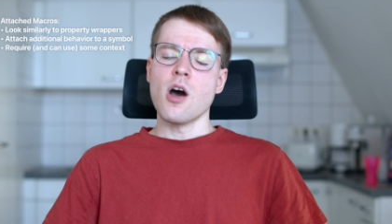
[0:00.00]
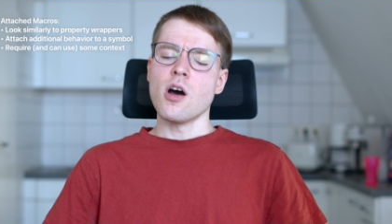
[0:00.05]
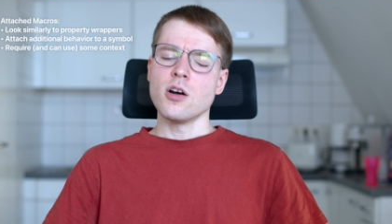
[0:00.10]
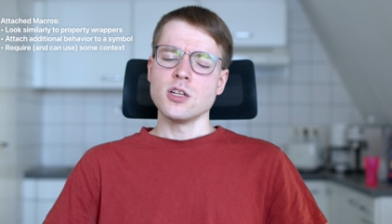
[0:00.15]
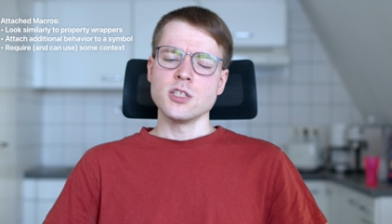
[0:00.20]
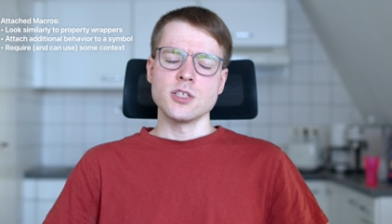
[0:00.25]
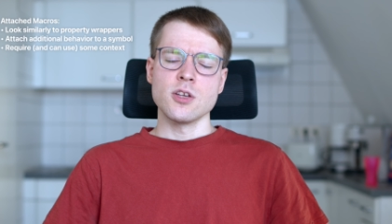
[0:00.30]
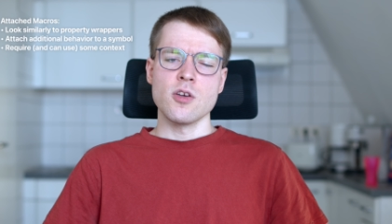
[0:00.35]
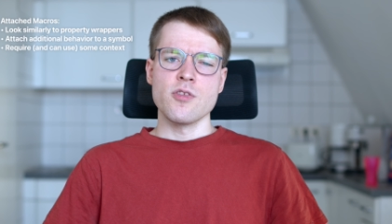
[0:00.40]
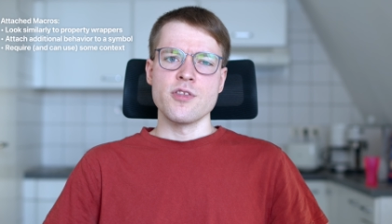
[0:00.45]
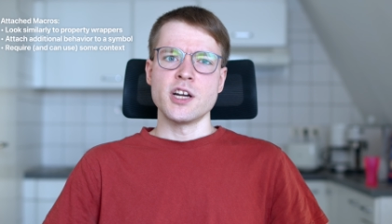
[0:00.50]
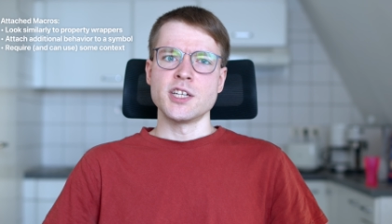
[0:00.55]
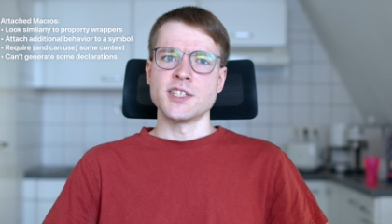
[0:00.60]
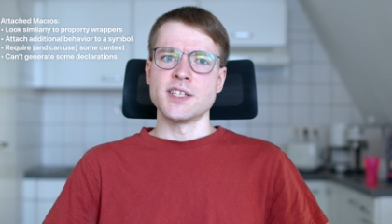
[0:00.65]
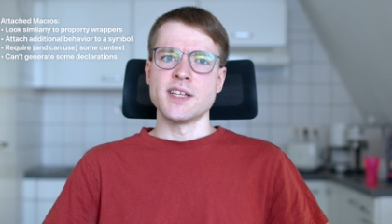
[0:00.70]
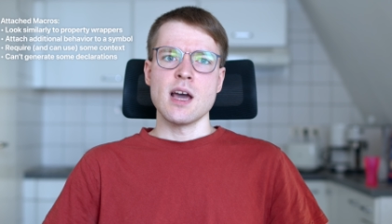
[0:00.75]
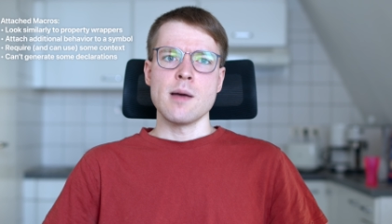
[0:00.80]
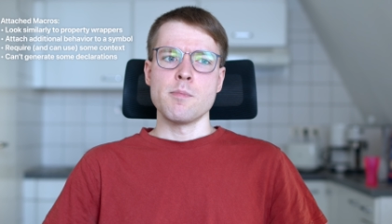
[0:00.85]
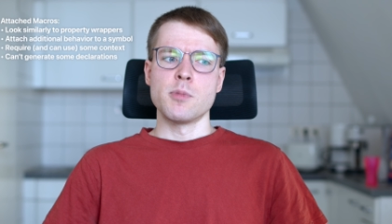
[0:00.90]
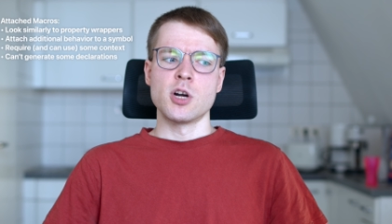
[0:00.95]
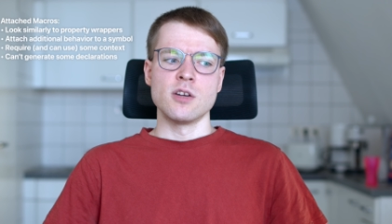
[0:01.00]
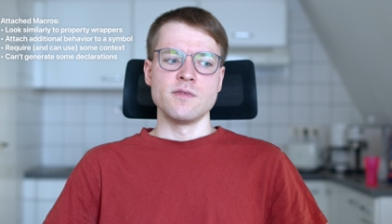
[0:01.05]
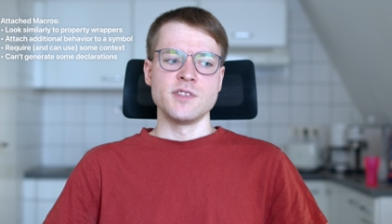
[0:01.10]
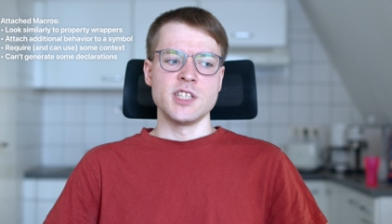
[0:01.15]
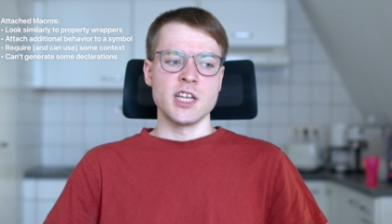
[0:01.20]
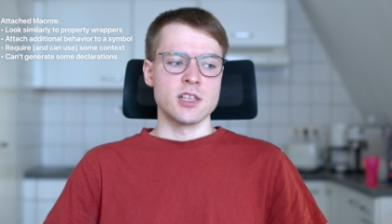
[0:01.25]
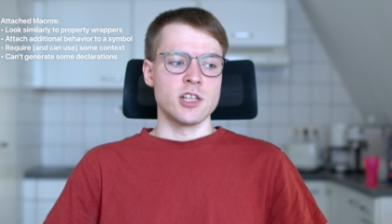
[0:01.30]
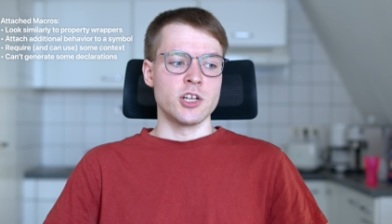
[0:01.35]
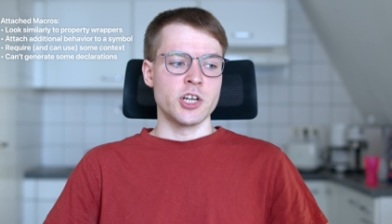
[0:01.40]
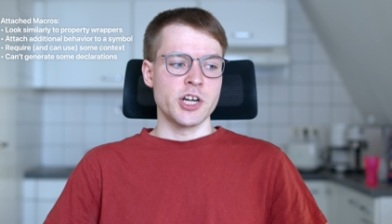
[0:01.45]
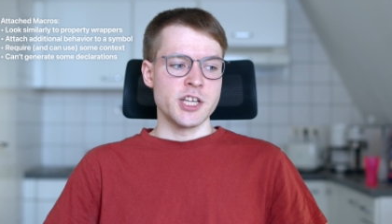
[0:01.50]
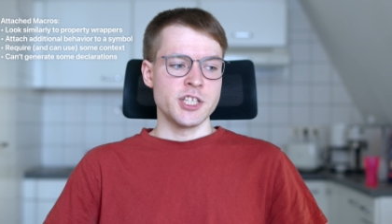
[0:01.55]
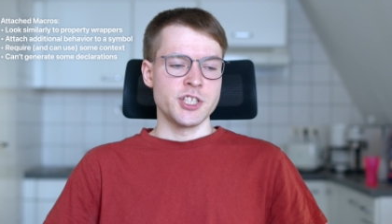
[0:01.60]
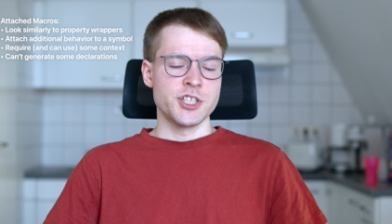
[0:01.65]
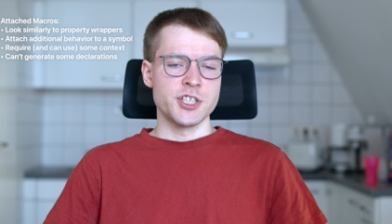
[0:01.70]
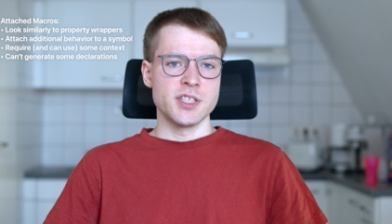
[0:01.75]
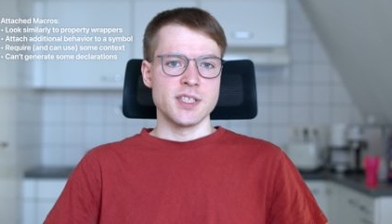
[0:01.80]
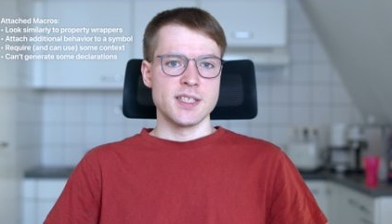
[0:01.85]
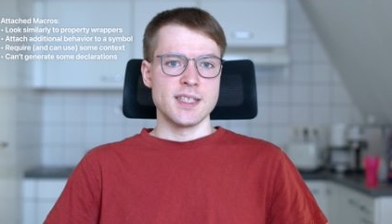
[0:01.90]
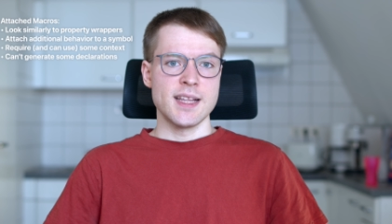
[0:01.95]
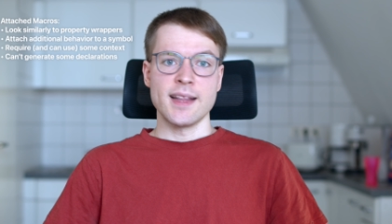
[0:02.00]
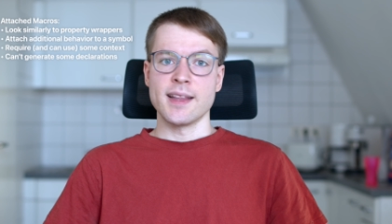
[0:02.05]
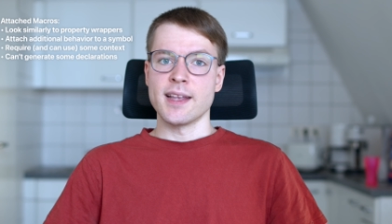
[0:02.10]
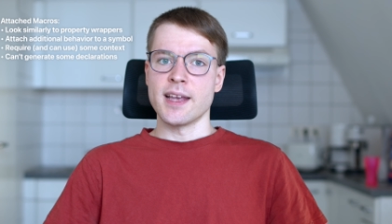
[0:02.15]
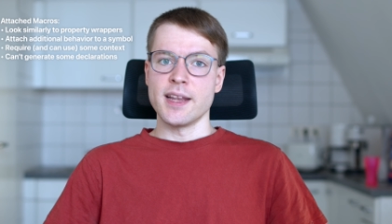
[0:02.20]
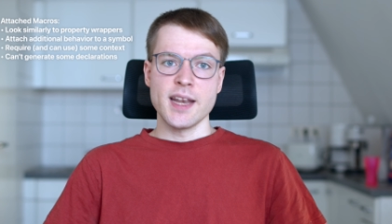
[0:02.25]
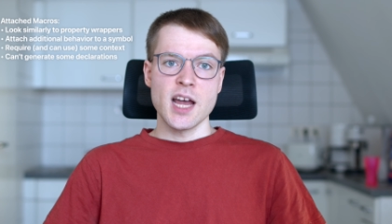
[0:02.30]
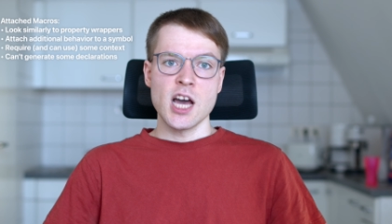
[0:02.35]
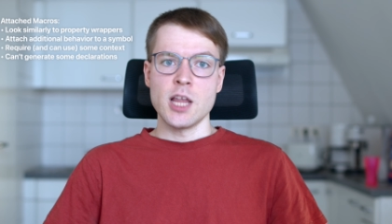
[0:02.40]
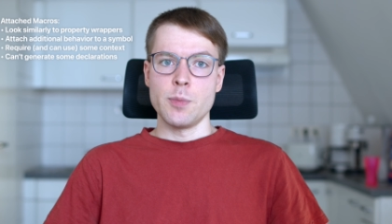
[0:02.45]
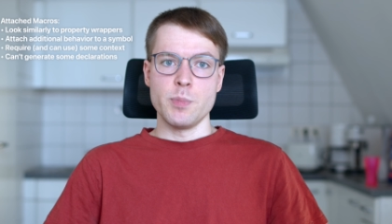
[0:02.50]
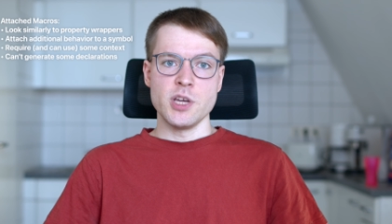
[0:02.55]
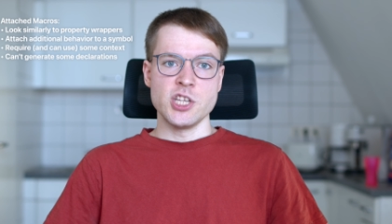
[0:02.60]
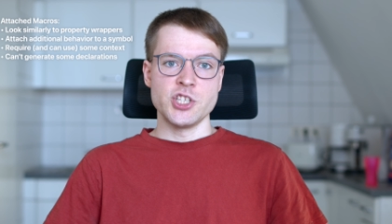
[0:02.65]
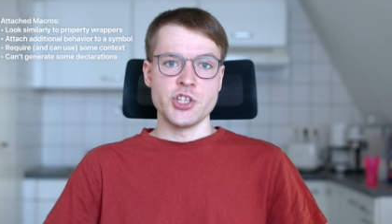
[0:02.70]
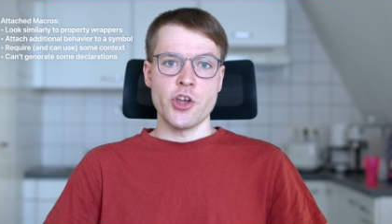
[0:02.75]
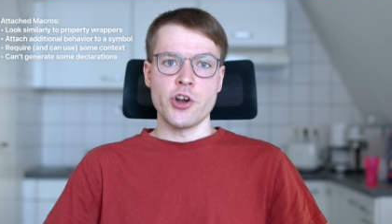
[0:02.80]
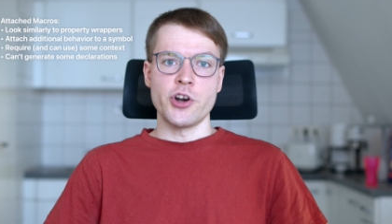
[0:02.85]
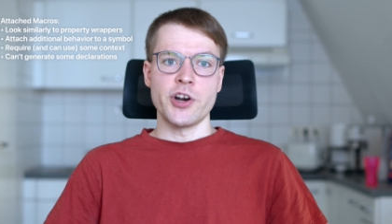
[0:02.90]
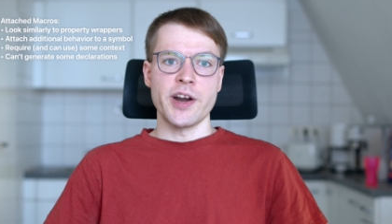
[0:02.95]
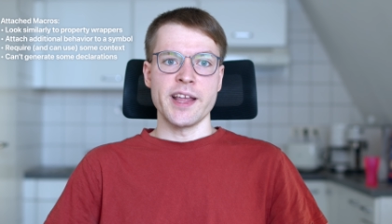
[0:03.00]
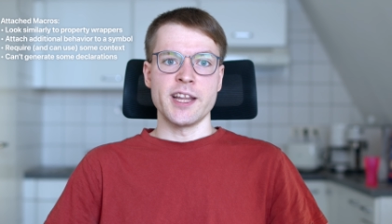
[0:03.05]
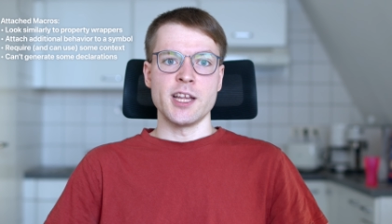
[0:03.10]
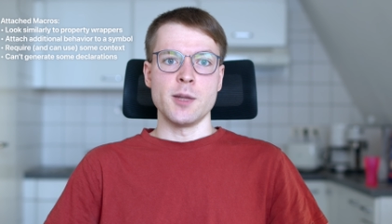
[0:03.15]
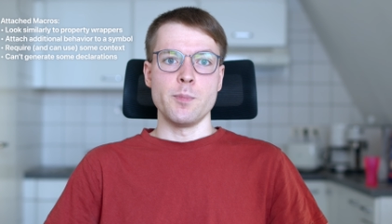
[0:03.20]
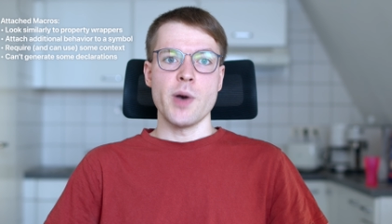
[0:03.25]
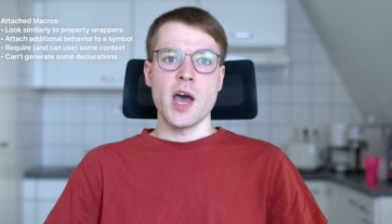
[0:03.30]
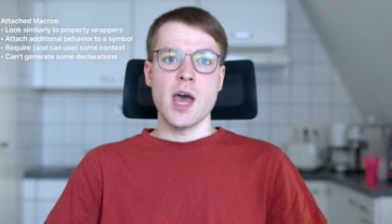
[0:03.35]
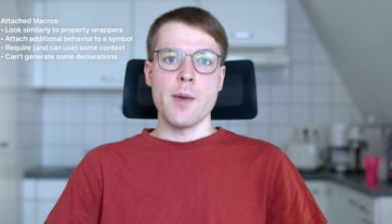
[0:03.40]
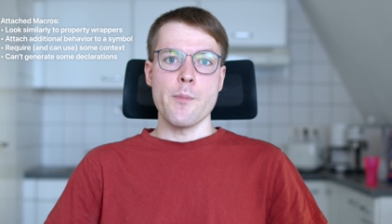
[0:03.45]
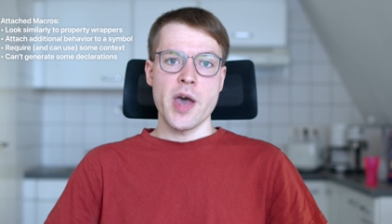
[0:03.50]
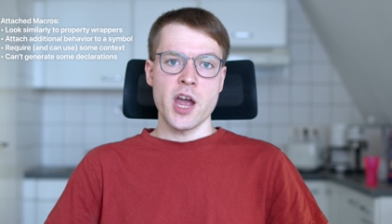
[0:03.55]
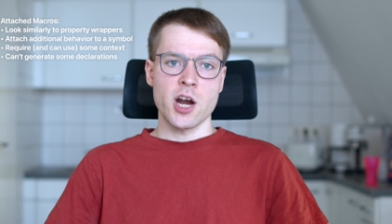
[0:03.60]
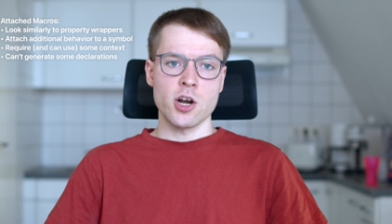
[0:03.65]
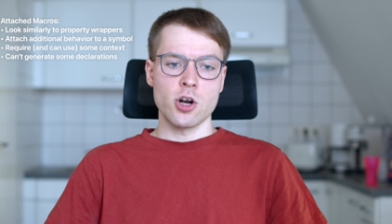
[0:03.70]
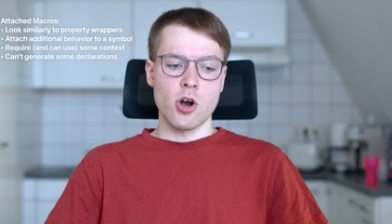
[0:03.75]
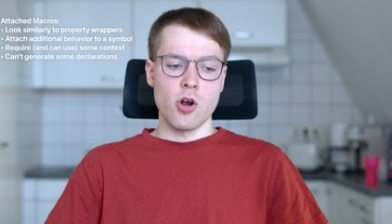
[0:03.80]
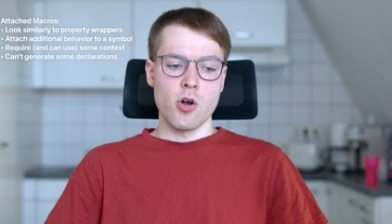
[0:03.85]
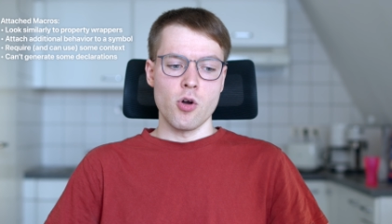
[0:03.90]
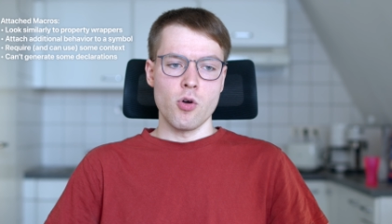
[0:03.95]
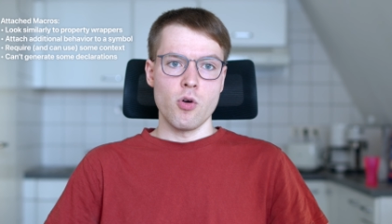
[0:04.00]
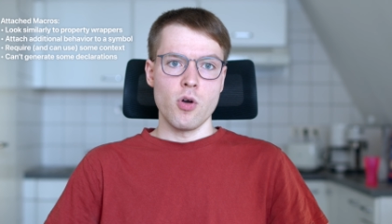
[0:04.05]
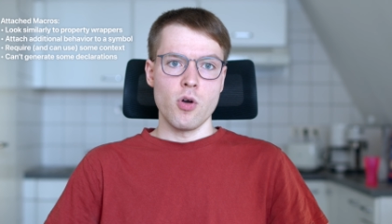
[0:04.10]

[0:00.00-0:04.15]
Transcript: Also, there's a number of declarations that cannot be generated by a macro.